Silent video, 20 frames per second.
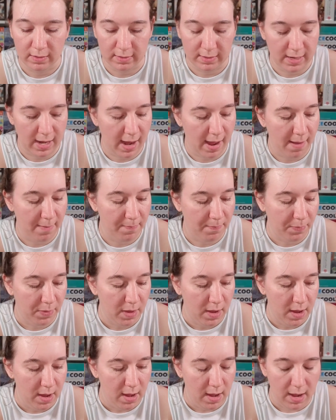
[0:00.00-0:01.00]
there. Yeah.
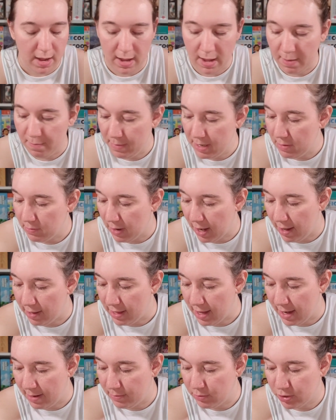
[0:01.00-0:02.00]
Meanwhile,
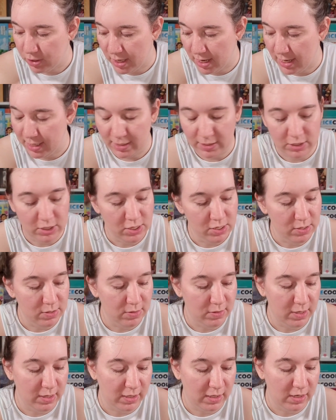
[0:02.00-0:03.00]
I'm trying
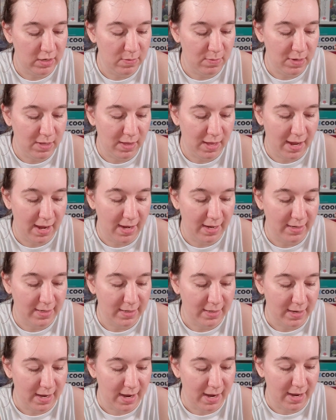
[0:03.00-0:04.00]
to accumulate
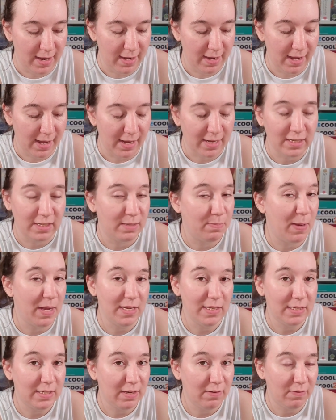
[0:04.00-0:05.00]

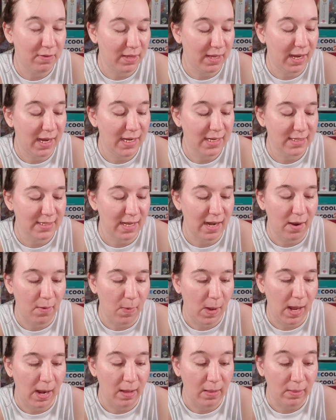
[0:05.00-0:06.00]
expensive things, and I
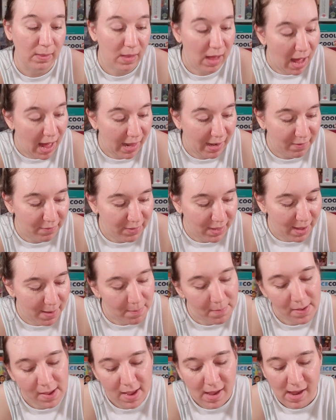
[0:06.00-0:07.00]
want a lot of them,
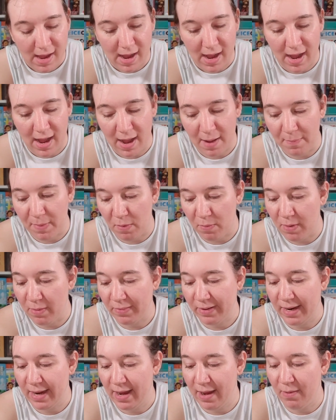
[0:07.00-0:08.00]
but we
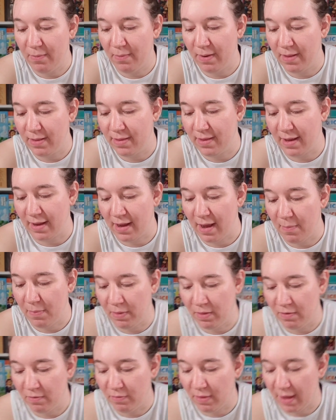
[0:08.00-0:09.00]
were hit with a
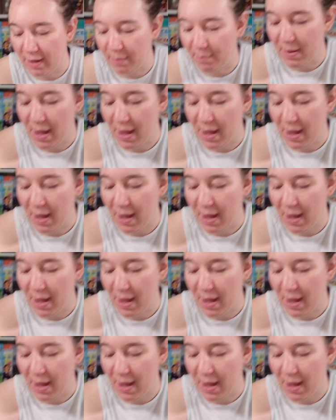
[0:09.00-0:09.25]
couple of like